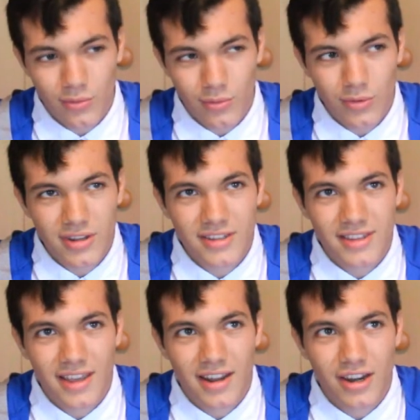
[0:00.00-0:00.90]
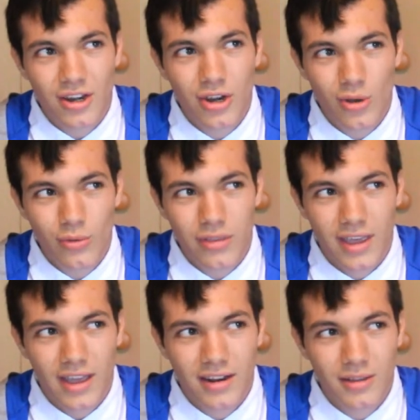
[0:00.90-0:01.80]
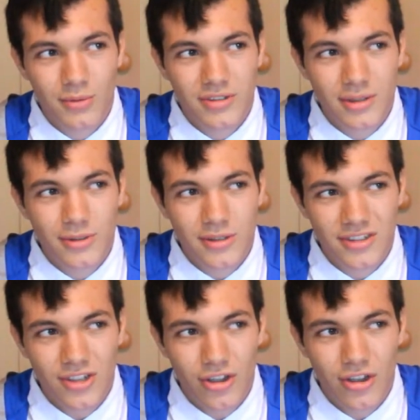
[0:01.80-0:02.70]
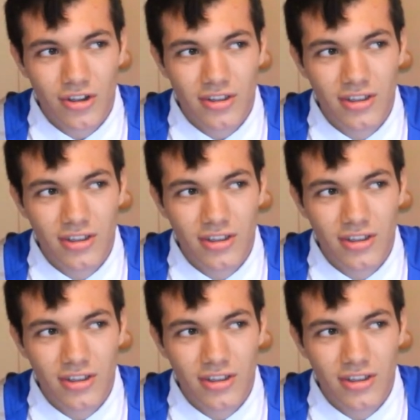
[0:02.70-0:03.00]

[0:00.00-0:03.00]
what is that? I know that. It was a song.